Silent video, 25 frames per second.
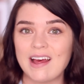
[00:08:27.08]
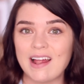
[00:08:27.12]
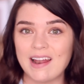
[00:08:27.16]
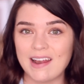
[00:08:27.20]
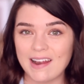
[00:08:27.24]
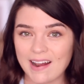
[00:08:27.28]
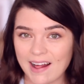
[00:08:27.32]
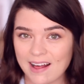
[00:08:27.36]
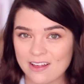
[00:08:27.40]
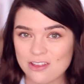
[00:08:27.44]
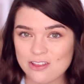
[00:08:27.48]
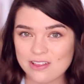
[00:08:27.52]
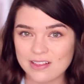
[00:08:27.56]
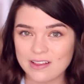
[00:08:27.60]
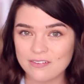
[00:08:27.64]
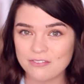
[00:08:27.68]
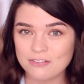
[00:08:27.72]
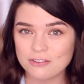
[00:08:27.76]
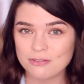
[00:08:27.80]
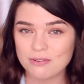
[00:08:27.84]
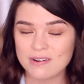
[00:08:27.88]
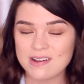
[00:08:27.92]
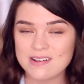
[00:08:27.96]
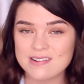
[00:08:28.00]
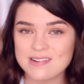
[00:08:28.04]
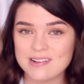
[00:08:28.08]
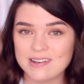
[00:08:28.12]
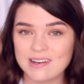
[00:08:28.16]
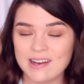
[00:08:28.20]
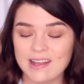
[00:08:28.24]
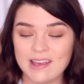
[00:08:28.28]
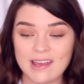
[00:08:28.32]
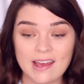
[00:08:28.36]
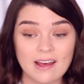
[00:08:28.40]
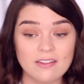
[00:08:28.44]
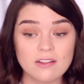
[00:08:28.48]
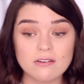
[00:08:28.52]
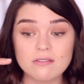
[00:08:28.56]
a lash lift
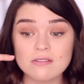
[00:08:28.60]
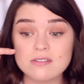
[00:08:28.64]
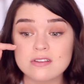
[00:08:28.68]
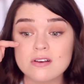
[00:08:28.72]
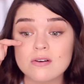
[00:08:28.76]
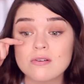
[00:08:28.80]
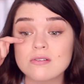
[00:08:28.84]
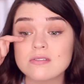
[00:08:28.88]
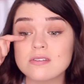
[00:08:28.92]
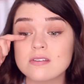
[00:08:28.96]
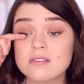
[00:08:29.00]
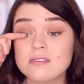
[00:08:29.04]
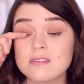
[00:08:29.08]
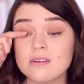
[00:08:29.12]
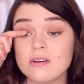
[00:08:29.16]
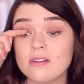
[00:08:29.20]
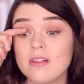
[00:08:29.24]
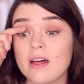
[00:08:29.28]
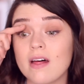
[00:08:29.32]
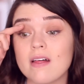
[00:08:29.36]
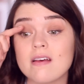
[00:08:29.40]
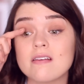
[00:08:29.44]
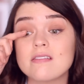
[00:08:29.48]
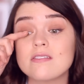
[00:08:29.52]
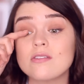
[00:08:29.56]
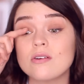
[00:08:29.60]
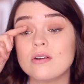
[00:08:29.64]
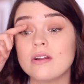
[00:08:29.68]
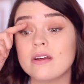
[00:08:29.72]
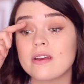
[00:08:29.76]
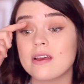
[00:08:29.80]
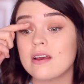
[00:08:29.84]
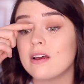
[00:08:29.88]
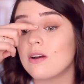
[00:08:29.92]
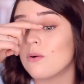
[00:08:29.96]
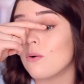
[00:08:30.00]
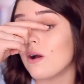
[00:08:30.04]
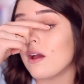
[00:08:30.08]
recently and the results are still there, still
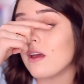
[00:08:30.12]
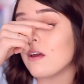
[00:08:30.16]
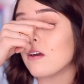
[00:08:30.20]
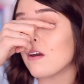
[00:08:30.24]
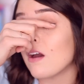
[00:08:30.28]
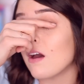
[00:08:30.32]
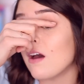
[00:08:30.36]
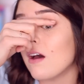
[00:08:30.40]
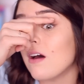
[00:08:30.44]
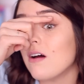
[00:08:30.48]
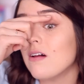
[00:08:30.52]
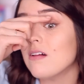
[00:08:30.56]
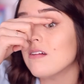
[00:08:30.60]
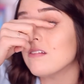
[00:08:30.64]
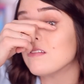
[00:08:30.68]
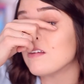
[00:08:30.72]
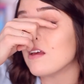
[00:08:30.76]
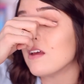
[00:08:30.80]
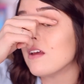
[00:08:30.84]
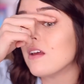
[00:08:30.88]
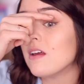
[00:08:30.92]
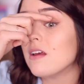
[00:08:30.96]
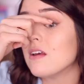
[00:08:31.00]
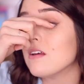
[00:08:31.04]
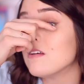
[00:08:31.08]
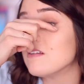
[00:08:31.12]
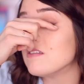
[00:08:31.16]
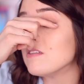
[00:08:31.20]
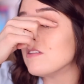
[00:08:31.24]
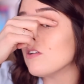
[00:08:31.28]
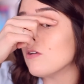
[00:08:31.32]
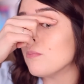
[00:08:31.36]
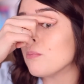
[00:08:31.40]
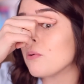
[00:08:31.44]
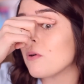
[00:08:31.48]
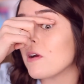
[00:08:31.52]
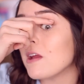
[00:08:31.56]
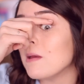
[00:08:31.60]
looking quite curled,
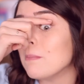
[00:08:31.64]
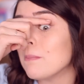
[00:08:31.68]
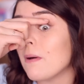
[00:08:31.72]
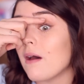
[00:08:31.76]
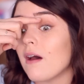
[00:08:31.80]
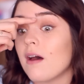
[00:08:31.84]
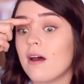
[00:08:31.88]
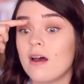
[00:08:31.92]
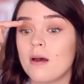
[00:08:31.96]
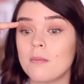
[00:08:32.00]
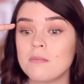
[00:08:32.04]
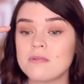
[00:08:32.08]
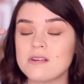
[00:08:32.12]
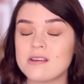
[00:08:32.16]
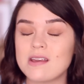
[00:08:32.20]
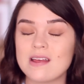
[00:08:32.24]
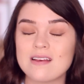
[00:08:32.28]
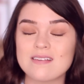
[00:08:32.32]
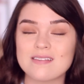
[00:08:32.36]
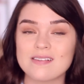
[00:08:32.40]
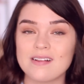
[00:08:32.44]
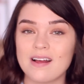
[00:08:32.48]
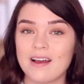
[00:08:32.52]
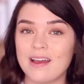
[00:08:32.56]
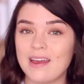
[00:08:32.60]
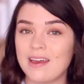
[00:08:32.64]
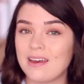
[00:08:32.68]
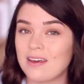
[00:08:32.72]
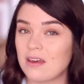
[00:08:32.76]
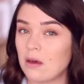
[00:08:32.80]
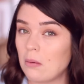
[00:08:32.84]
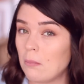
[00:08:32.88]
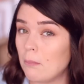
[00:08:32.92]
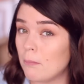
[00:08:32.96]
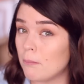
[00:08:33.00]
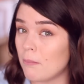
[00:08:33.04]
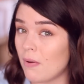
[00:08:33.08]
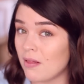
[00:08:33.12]
still pretty permed, and it's
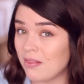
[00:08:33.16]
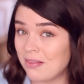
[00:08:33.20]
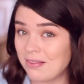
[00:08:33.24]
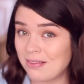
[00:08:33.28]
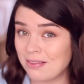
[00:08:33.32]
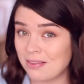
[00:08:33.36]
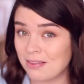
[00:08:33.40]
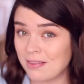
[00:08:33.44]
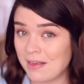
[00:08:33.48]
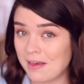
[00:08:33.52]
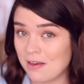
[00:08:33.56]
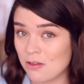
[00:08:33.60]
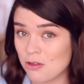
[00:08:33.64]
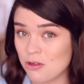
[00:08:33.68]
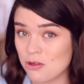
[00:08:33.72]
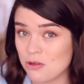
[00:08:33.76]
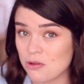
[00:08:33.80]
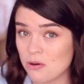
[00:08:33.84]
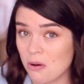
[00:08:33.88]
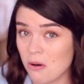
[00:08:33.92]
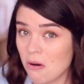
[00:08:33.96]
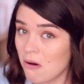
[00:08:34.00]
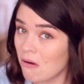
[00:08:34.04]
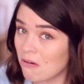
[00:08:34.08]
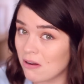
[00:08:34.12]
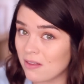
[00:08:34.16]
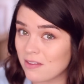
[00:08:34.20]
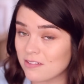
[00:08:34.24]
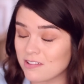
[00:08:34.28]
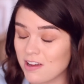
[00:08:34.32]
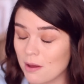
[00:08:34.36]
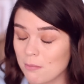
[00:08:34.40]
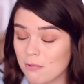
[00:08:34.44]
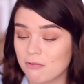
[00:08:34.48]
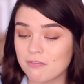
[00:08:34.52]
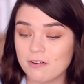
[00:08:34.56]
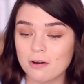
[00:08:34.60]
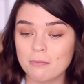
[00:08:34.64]
like a month-ish on at the
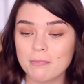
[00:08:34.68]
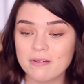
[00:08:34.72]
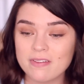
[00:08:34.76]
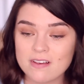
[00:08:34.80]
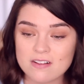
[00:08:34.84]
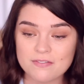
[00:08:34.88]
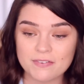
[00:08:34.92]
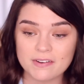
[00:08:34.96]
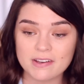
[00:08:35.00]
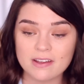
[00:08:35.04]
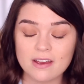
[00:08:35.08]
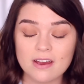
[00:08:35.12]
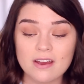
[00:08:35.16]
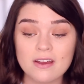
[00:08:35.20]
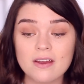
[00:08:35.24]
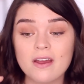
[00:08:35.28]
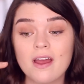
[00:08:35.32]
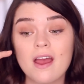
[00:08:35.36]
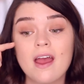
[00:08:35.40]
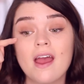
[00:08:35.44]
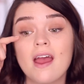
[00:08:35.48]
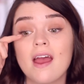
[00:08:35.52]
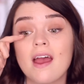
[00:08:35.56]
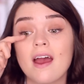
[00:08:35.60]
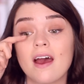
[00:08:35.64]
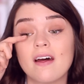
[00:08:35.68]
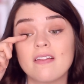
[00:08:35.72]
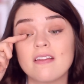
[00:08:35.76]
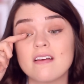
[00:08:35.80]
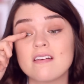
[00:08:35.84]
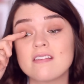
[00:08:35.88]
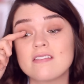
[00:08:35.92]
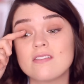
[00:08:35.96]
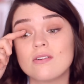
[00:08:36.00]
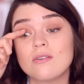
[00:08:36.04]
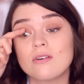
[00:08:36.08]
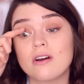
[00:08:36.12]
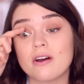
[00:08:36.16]
time of filming this video, and
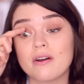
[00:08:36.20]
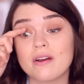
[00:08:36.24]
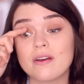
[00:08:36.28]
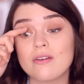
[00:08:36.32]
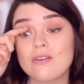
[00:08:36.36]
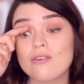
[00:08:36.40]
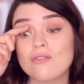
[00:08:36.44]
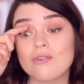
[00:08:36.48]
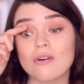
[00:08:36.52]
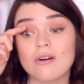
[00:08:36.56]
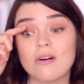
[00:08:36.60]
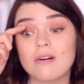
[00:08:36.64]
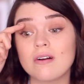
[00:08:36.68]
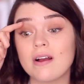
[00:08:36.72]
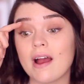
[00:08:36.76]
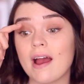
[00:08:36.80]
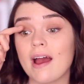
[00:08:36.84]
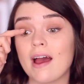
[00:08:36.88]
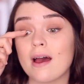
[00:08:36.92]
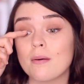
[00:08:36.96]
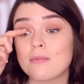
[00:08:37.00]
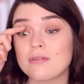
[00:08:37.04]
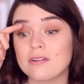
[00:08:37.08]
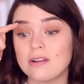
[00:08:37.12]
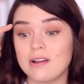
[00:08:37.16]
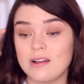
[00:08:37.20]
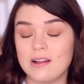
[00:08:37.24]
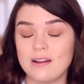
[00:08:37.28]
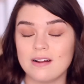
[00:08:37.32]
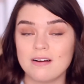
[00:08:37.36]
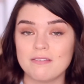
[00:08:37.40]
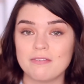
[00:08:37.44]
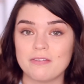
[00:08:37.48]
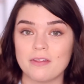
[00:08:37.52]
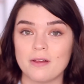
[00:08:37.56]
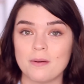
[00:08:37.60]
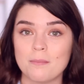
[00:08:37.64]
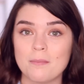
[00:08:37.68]
they're still going strong. Absolutely
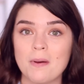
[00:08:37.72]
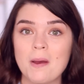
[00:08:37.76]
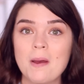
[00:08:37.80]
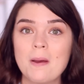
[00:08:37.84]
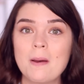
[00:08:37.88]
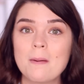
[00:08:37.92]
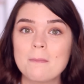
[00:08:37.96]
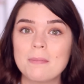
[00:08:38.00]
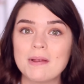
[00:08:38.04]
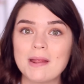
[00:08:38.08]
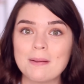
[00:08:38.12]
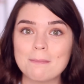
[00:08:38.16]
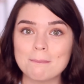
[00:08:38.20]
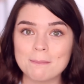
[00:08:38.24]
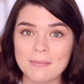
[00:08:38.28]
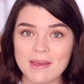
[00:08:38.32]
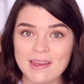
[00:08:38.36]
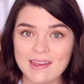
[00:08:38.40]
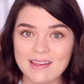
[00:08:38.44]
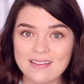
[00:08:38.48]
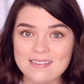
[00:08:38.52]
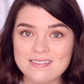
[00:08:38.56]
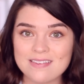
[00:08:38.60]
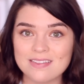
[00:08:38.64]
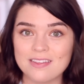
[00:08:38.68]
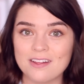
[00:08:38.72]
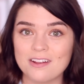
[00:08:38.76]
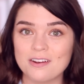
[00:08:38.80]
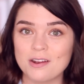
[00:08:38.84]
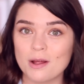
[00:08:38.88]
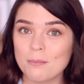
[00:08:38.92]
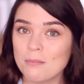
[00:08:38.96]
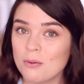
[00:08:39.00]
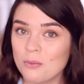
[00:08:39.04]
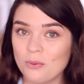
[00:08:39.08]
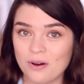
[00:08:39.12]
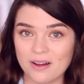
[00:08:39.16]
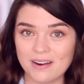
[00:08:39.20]
love them. But it means that
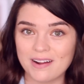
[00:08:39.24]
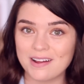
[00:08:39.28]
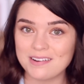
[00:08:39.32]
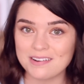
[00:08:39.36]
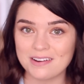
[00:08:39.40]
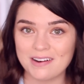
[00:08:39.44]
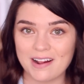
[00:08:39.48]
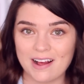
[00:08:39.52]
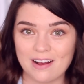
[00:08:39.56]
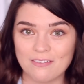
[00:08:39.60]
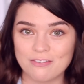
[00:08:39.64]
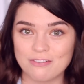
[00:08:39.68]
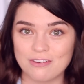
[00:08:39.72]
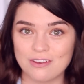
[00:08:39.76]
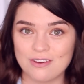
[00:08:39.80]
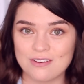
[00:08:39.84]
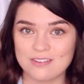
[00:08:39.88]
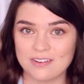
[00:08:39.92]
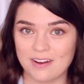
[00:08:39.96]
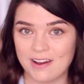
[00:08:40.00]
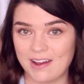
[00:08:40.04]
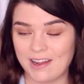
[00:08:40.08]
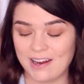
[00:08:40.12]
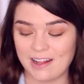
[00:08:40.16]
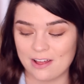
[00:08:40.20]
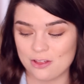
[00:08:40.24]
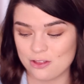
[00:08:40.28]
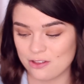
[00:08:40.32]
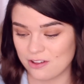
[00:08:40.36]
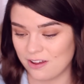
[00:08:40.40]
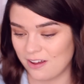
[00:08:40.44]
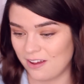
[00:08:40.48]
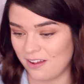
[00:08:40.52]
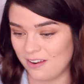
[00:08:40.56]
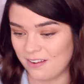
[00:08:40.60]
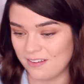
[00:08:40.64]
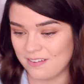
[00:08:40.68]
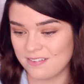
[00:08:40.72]
number one, I don't have to use eyelash
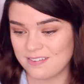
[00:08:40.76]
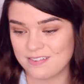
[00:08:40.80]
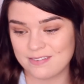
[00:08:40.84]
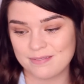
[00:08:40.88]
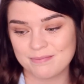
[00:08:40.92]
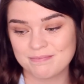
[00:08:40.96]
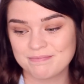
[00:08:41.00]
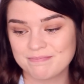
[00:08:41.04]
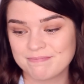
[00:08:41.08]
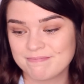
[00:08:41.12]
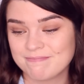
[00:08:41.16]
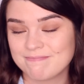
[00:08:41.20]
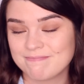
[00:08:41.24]
curlers.